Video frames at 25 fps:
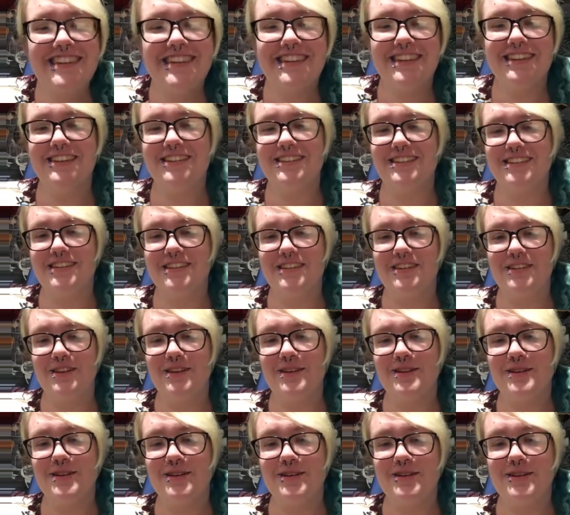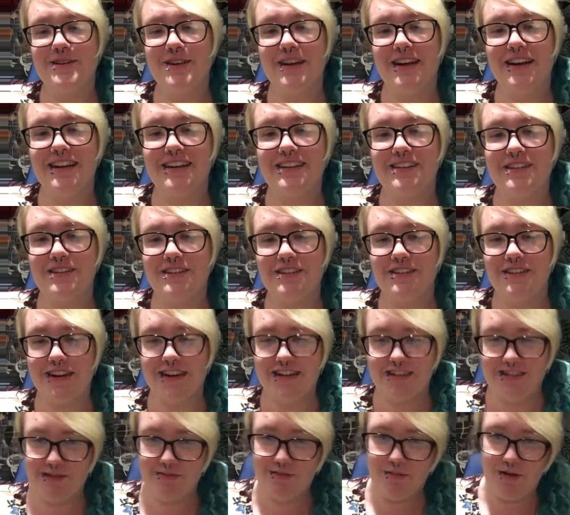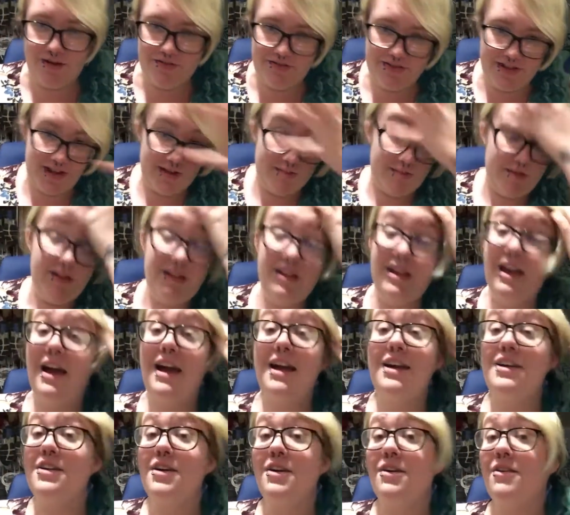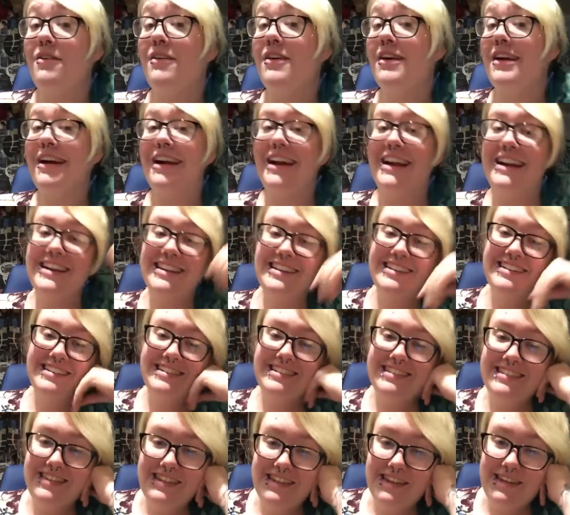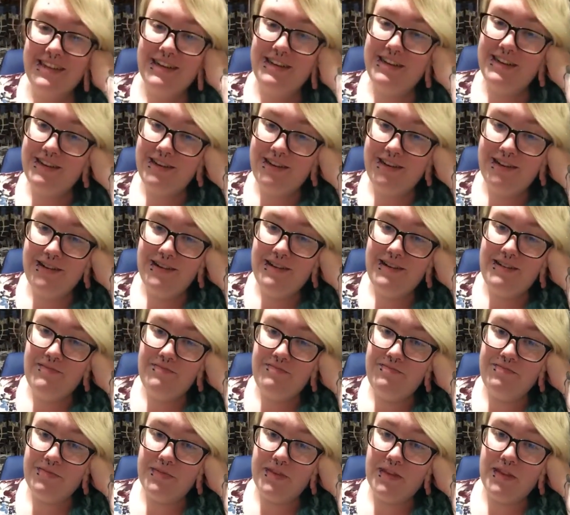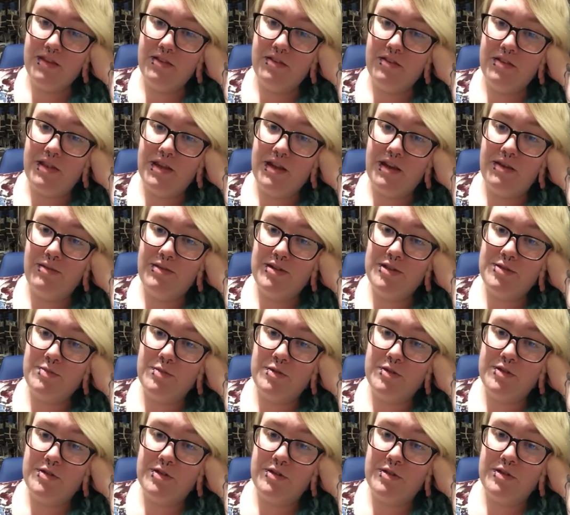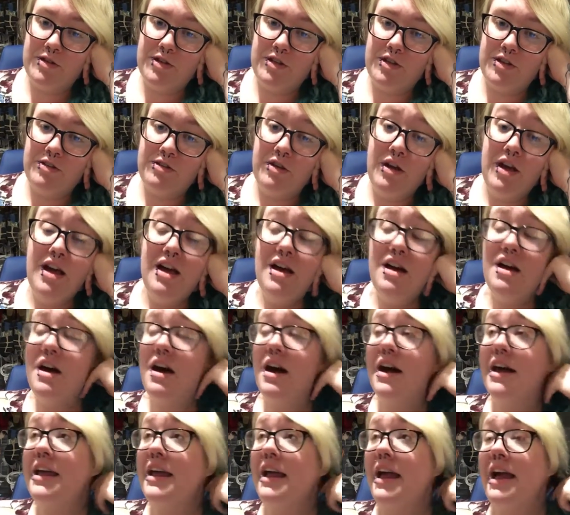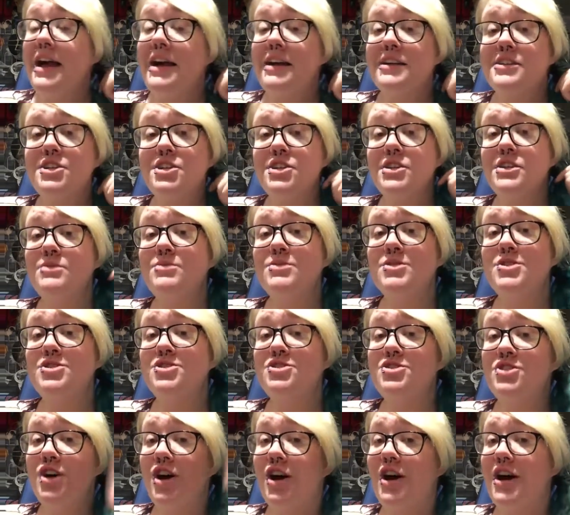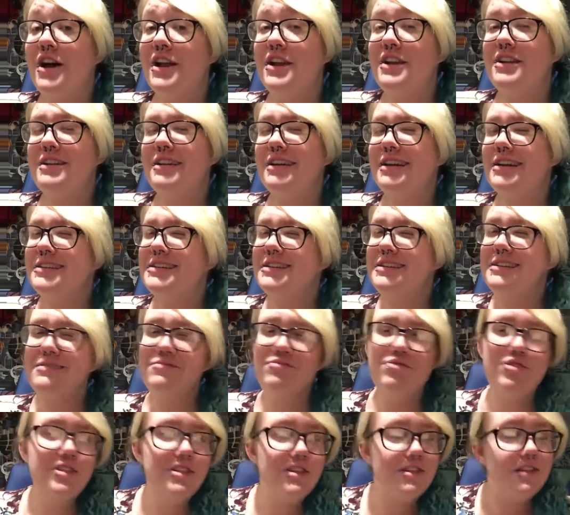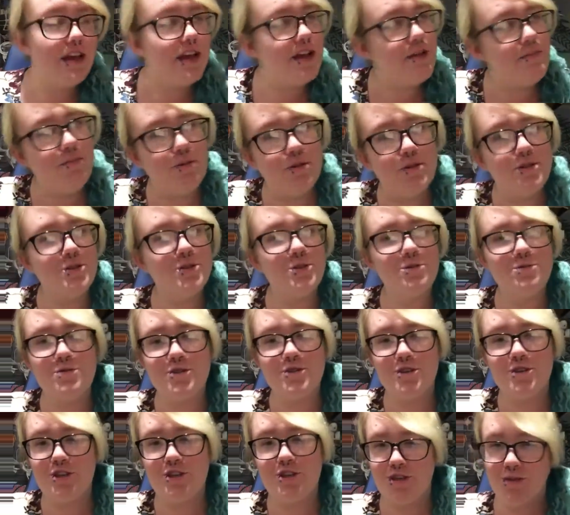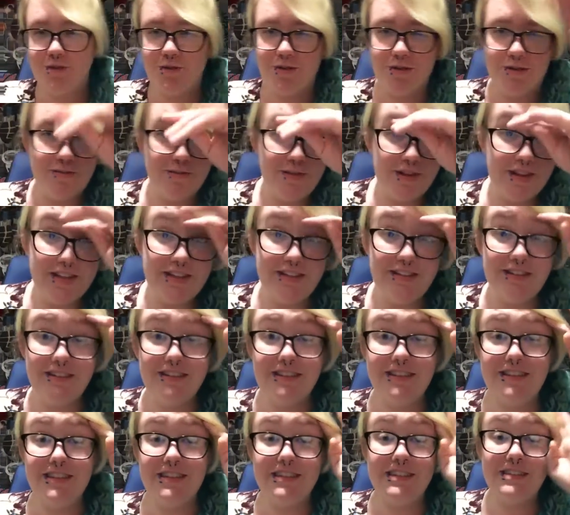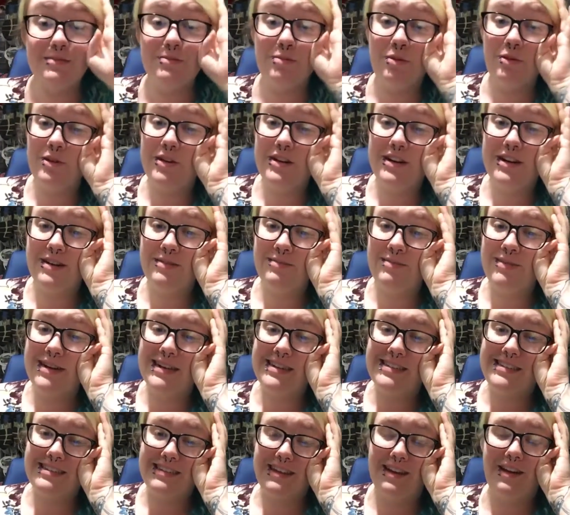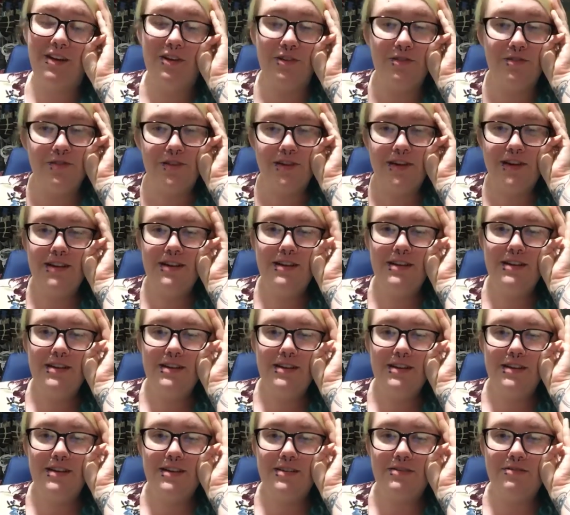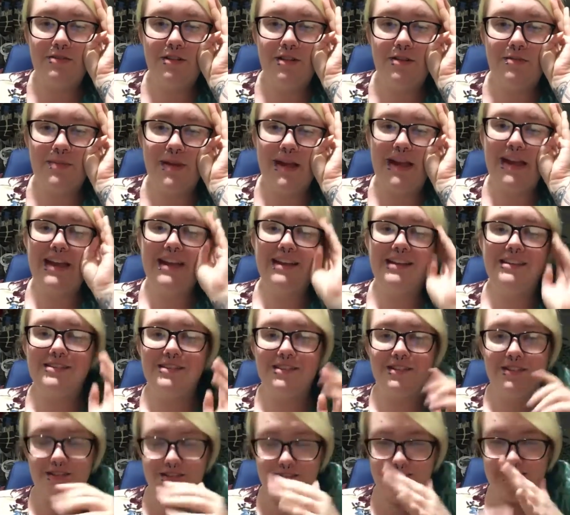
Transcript: I'll steal all your trash, and trash is more valuable. Yeah, I know, right? The only thing I watched Persona Q. I actually was not... I didn't really like Persona Q. I'm a little disappointed in myself. I want my hands up.